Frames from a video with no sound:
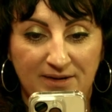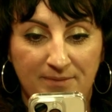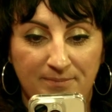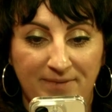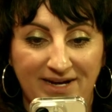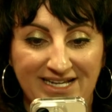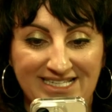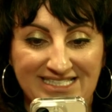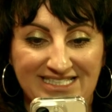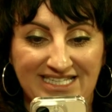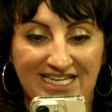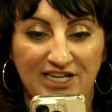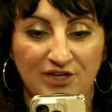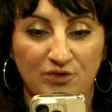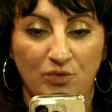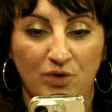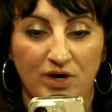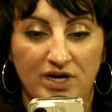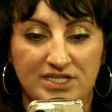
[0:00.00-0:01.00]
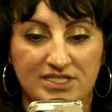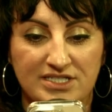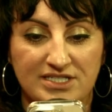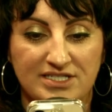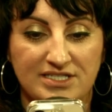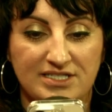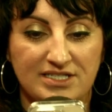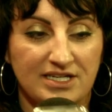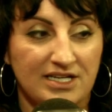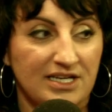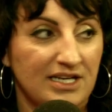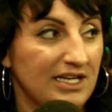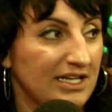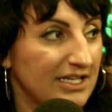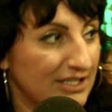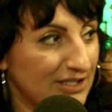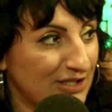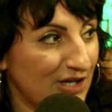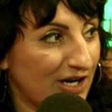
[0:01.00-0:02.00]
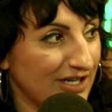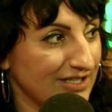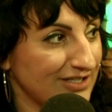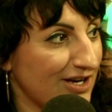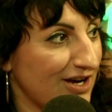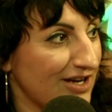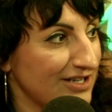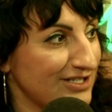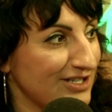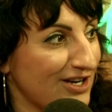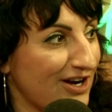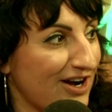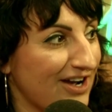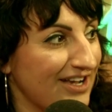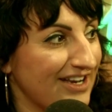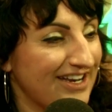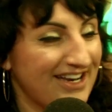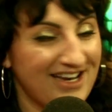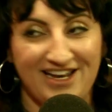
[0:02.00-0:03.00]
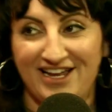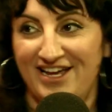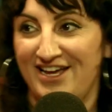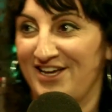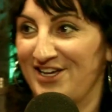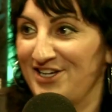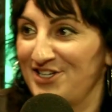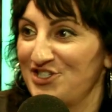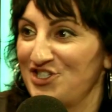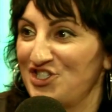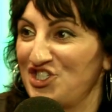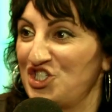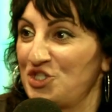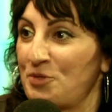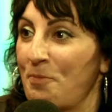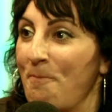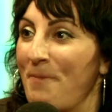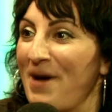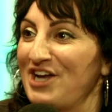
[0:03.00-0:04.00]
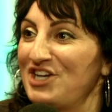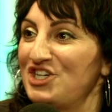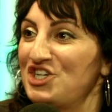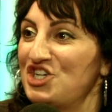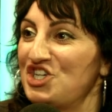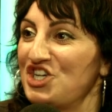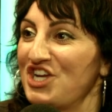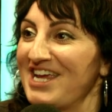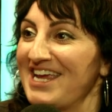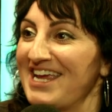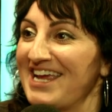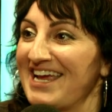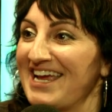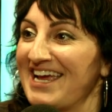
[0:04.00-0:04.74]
My skin was spongy.